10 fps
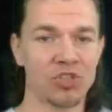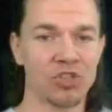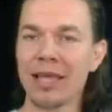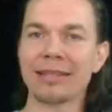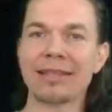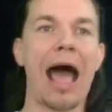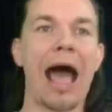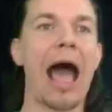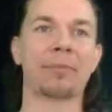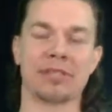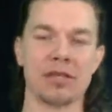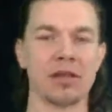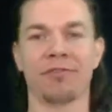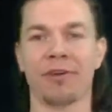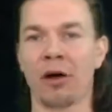just like the
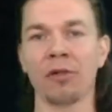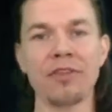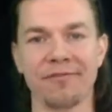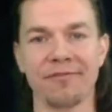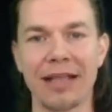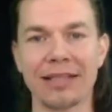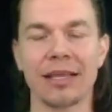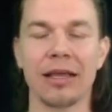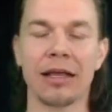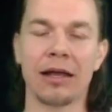opposite of healthy fats,